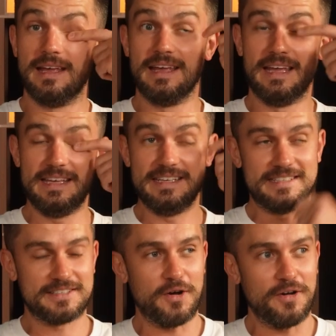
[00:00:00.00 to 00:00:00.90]

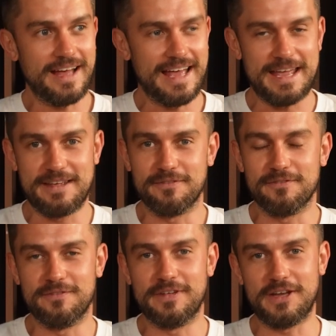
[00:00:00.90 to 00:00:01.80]
He's got a
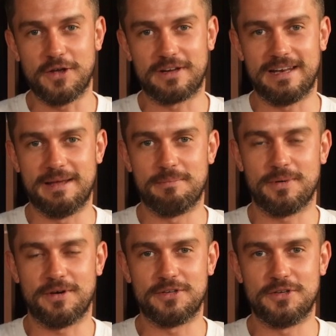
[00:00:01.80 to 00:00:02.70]
video clip
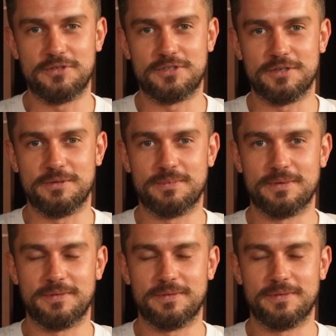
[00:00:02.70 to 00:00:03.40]
on YouTube